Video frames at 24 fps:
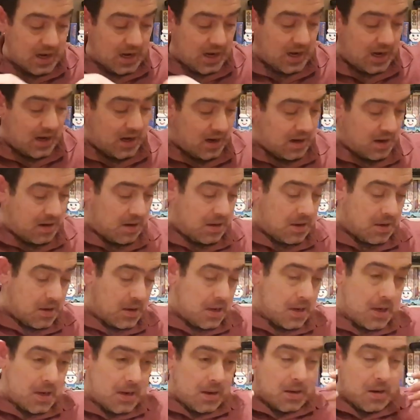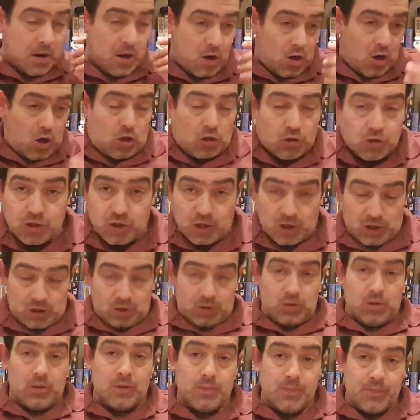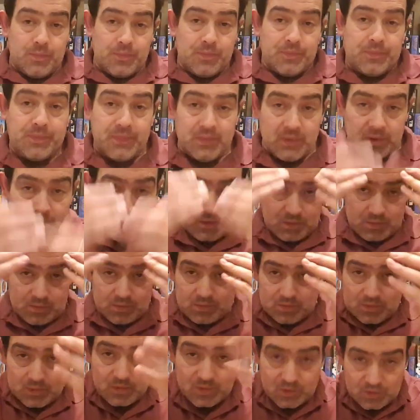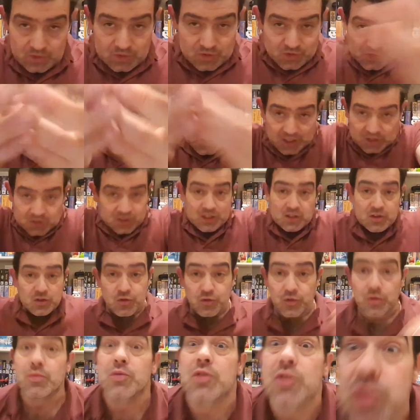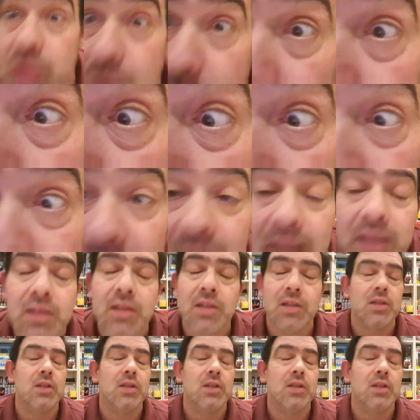a console 6 inch from the screen? Like,